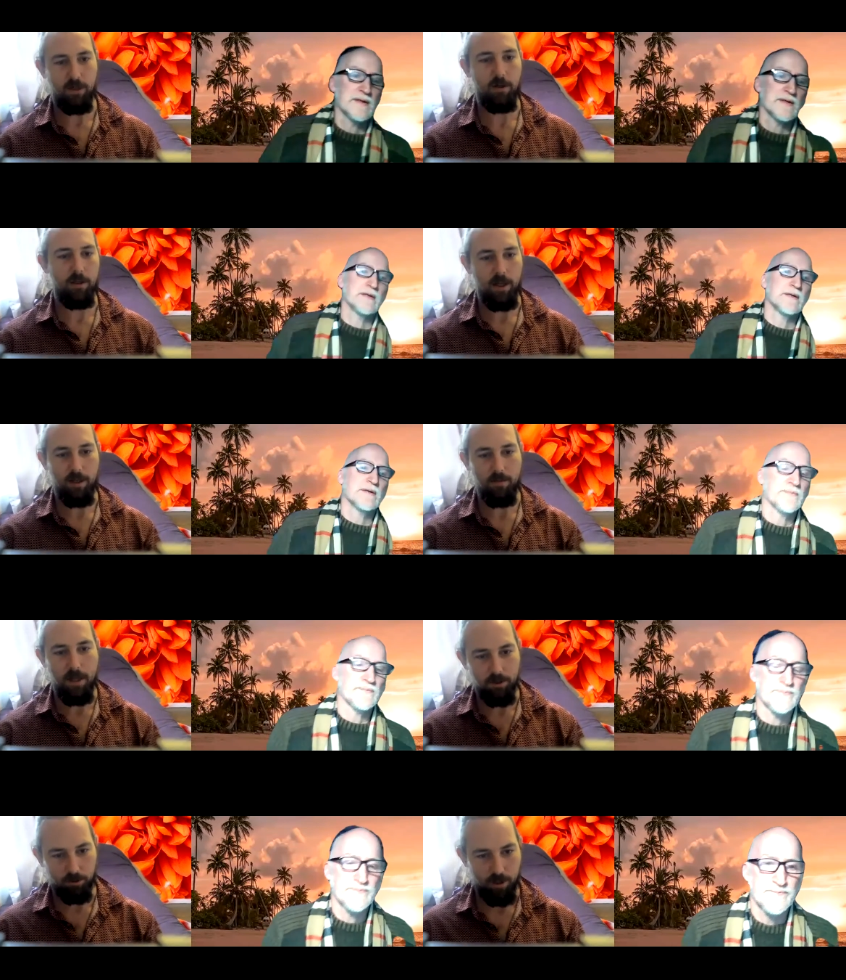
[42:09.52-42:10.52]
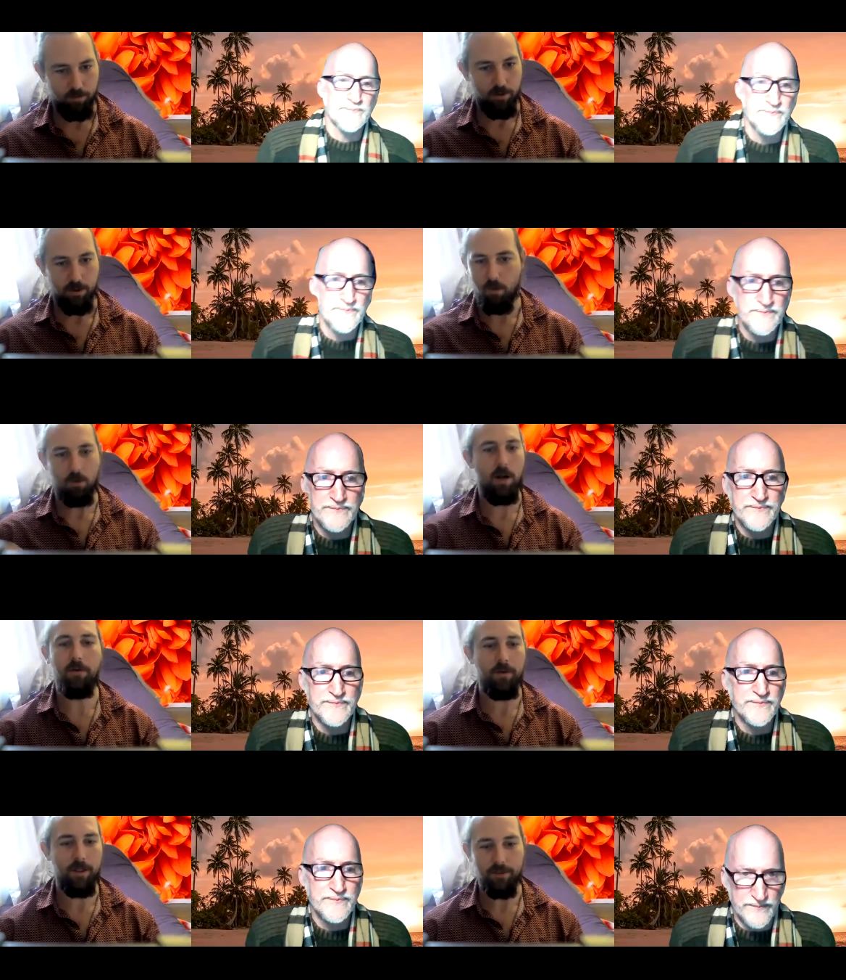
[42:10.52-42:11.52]
Speaker 1: on it and integrate it with the more
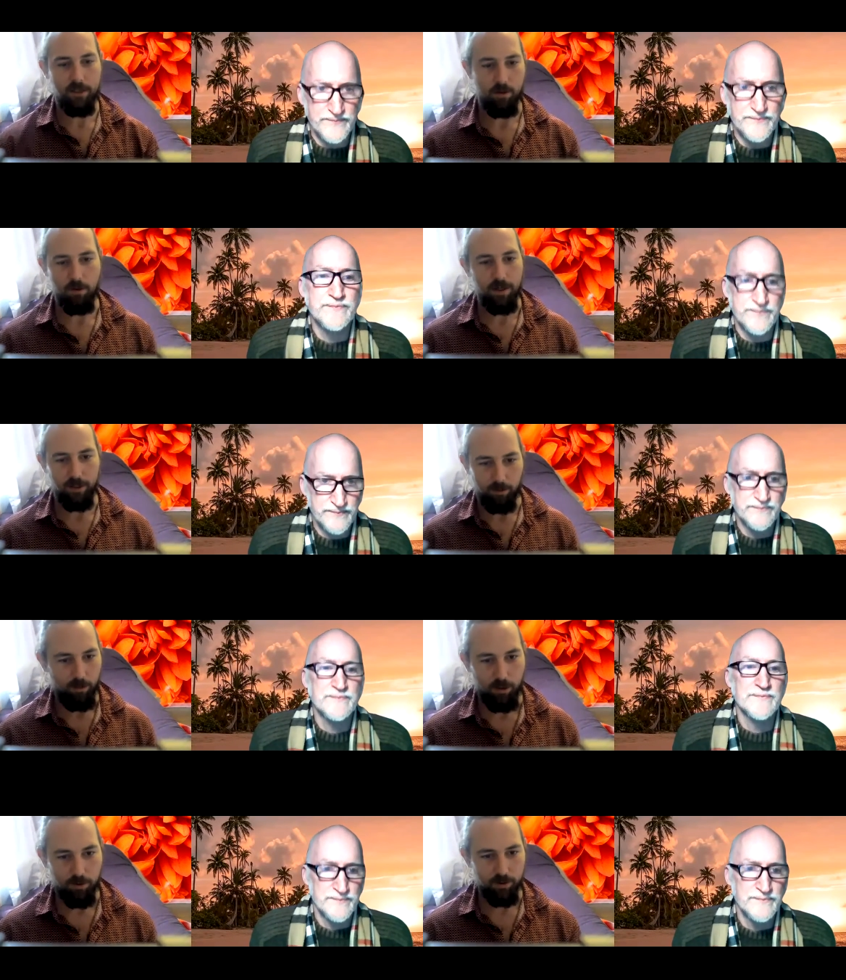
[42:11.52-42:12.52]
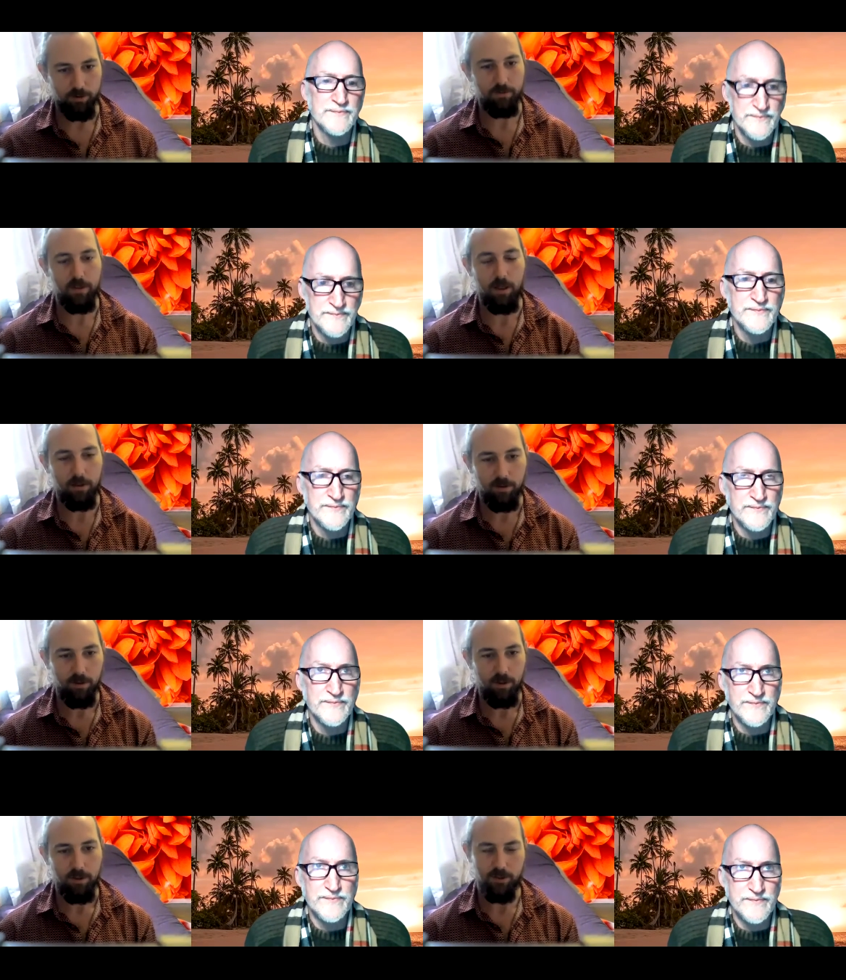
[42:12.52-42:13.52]
other things they don't know anything about, and yeah.
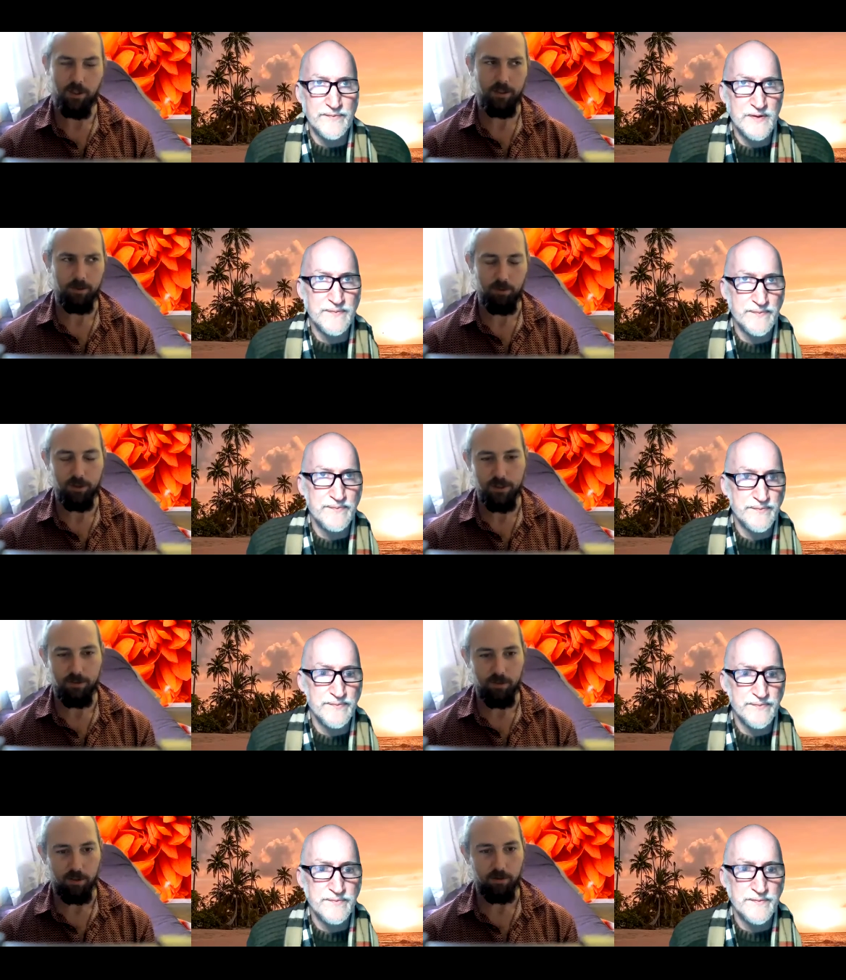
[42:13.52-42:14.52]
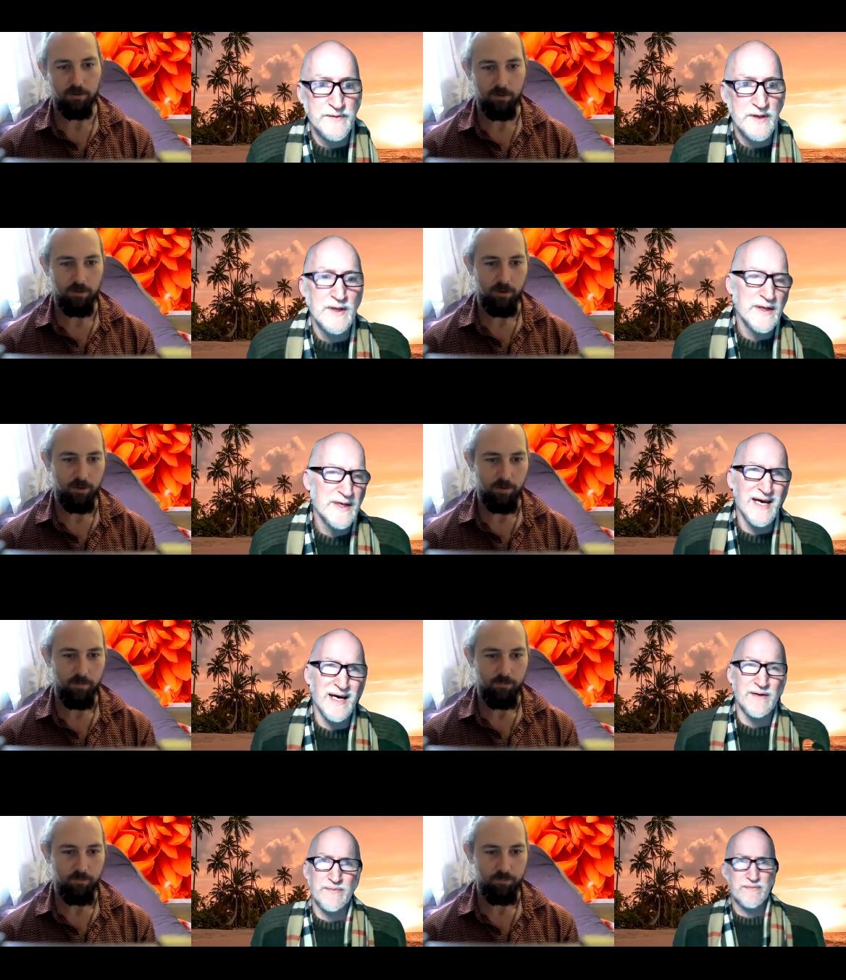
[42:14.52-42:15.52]
So I think you're pretty safe there.
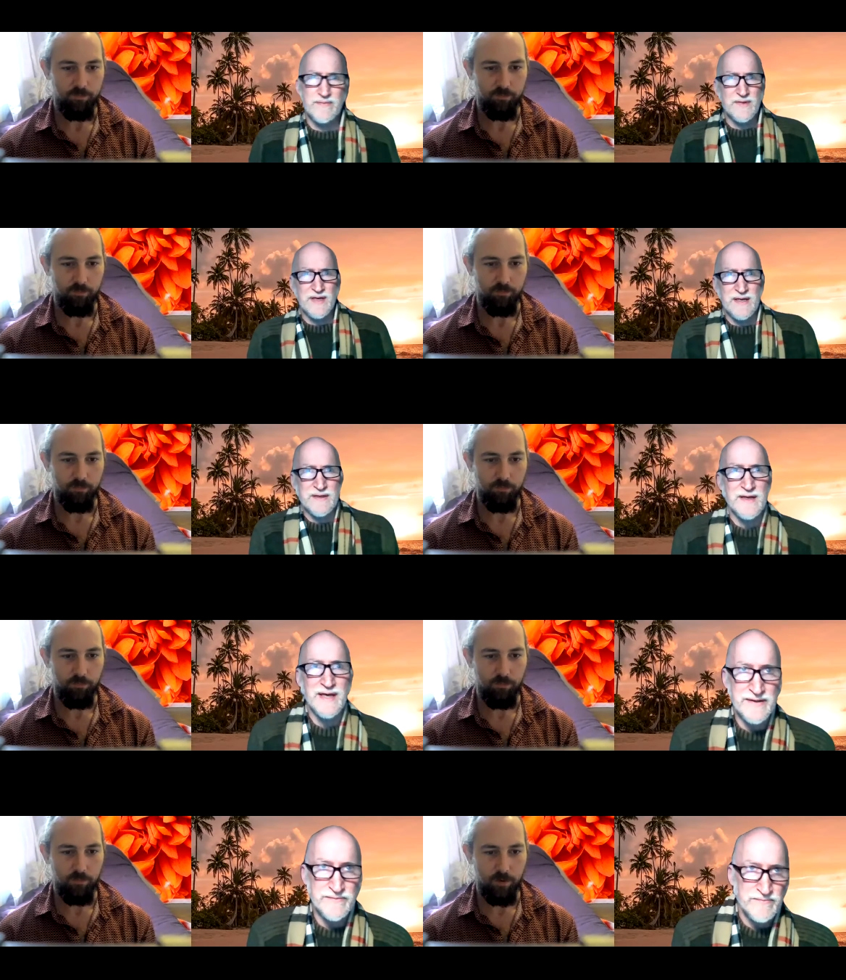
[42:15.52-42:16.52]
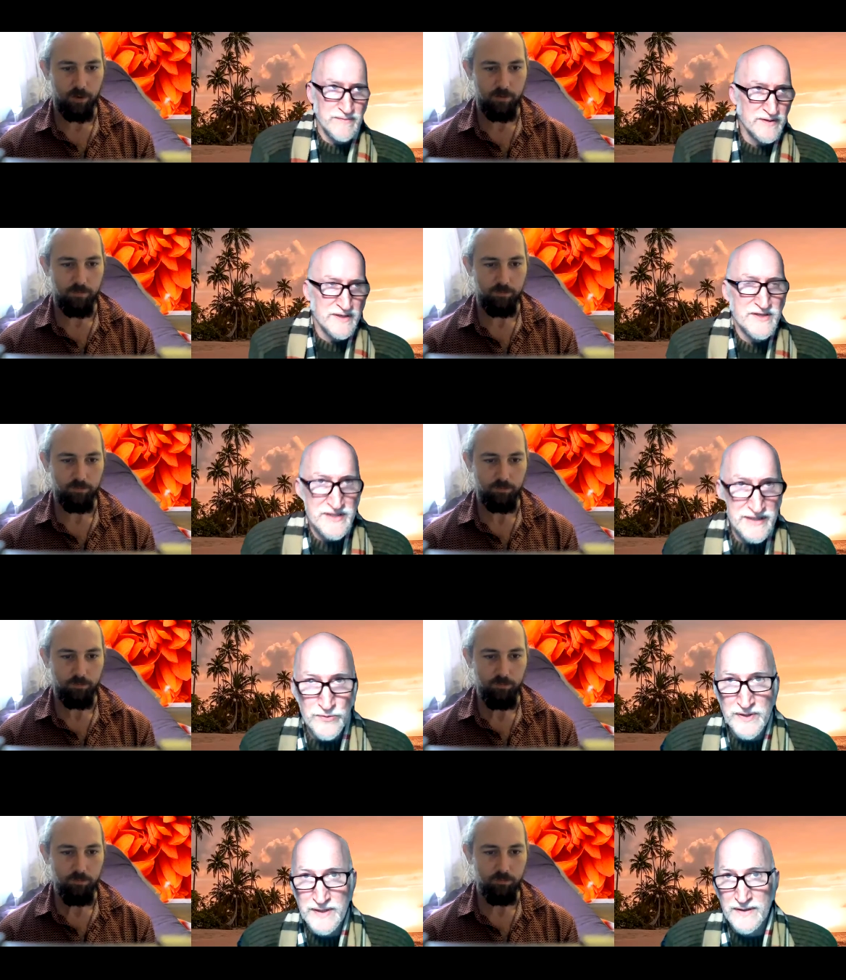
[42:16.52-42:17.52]
Speaker 2: Yeah, and and
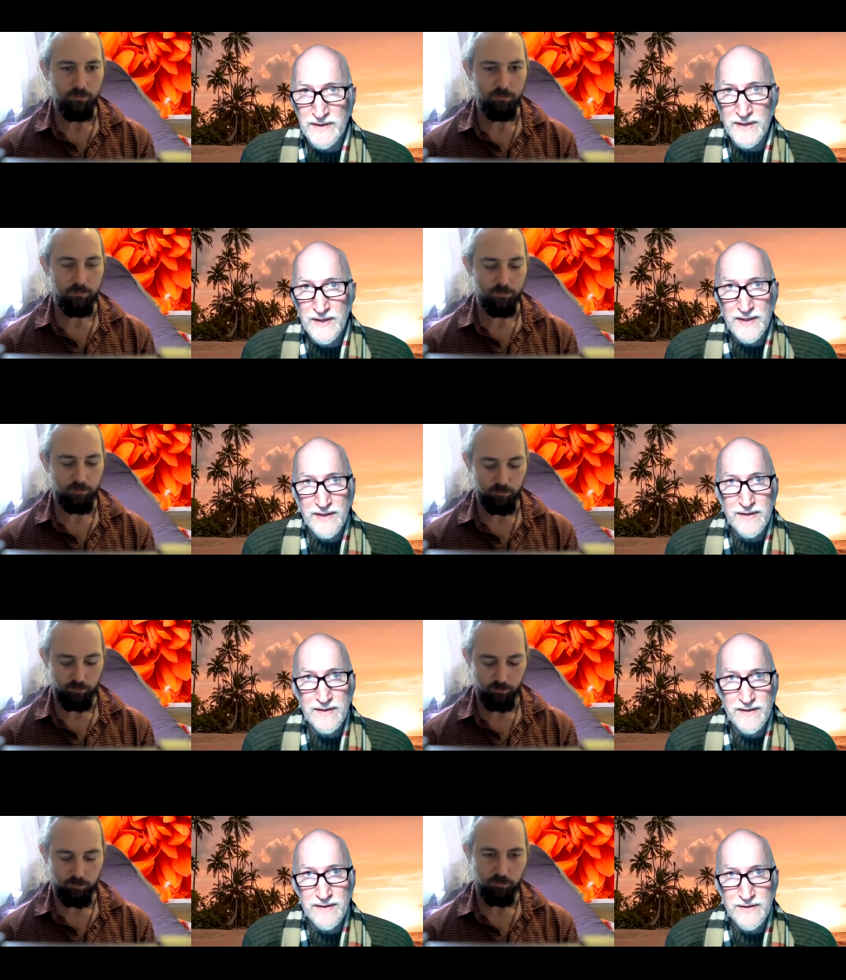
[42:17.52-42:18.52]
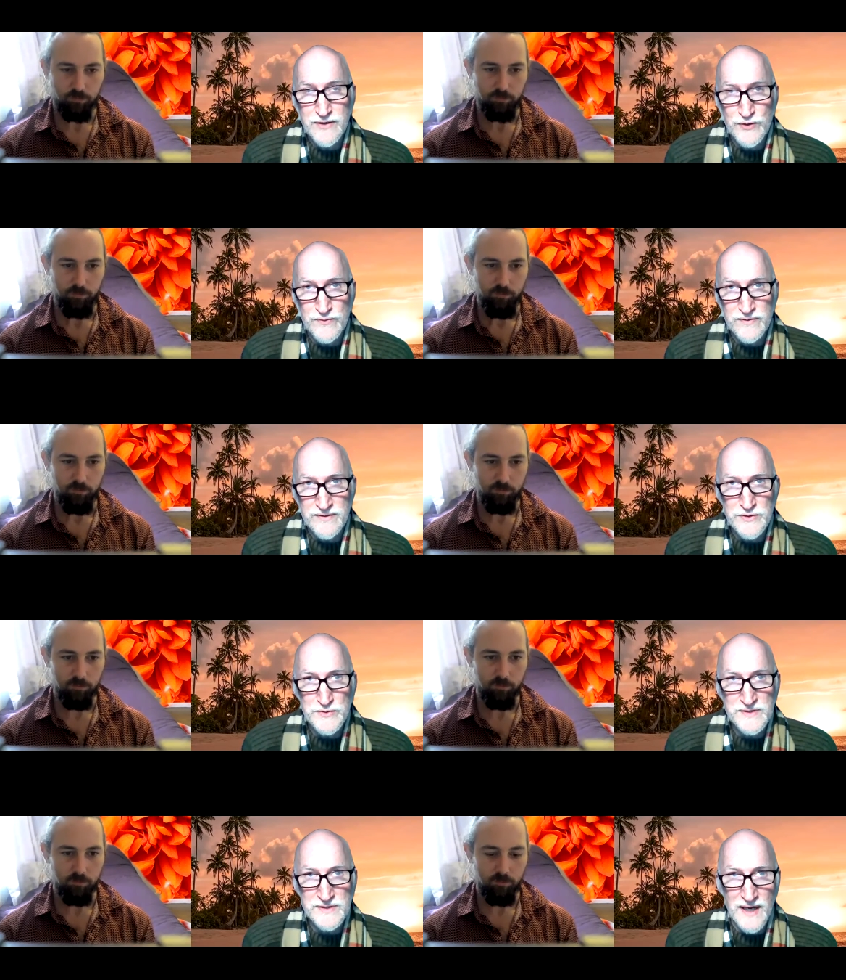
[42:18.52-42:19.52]
considering, you know, their
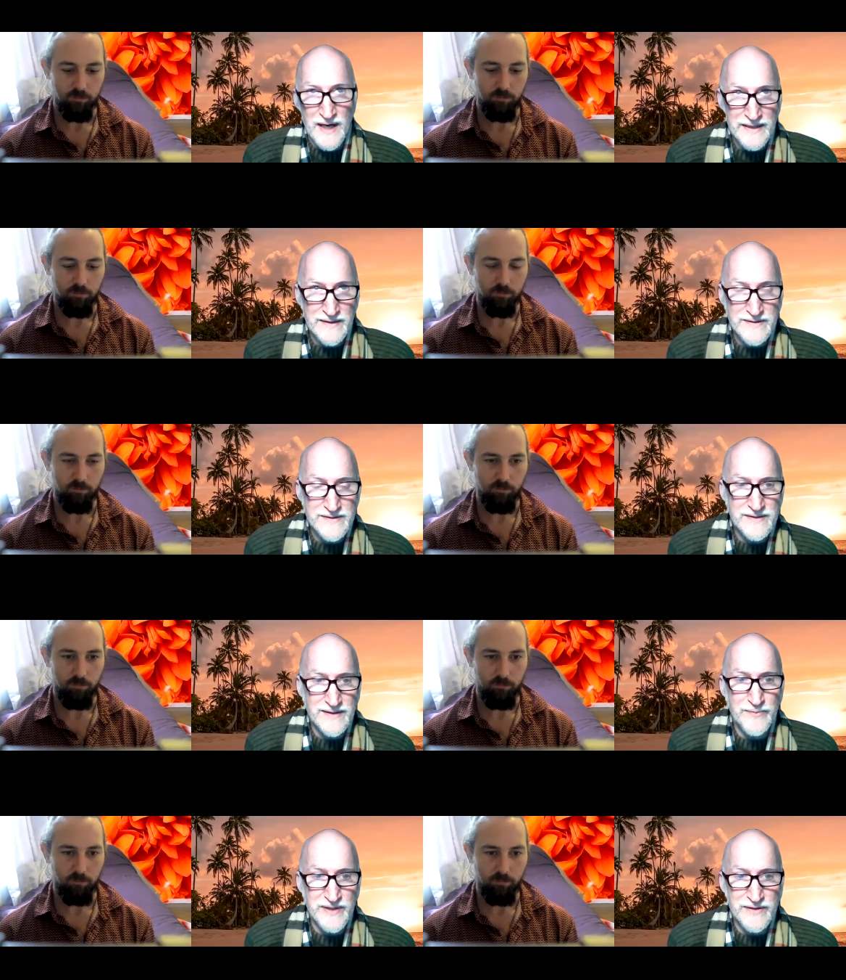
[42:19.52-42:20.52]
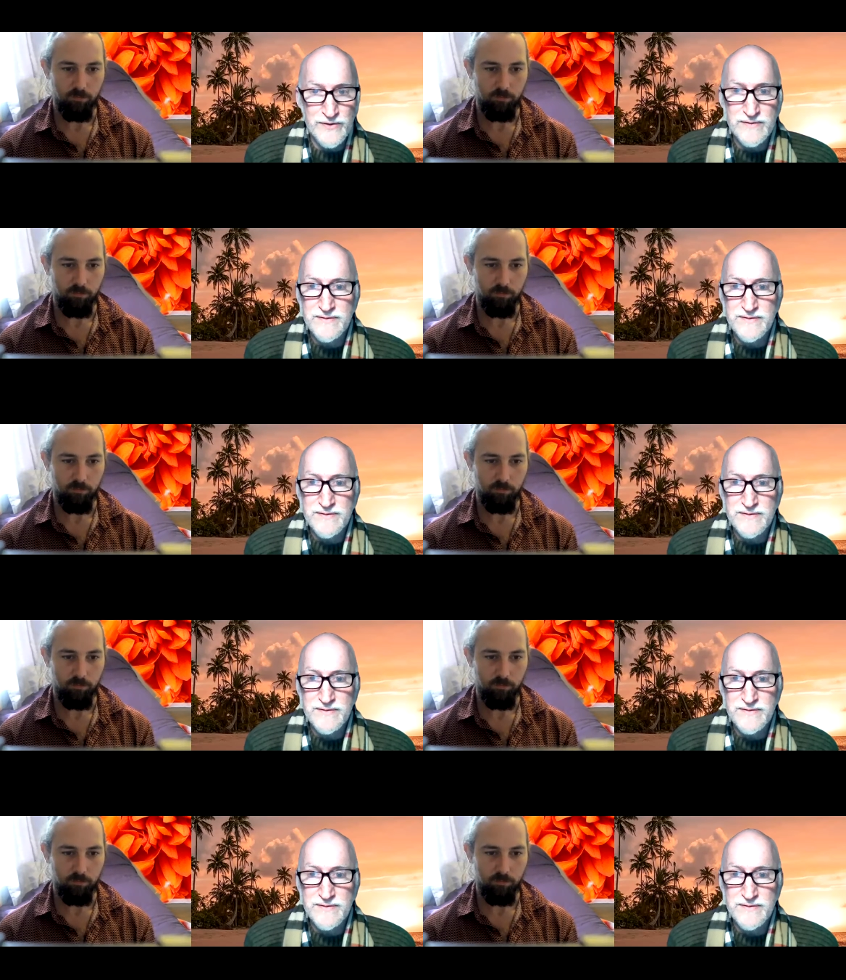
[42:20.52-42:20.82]
using guidance. I mean, they're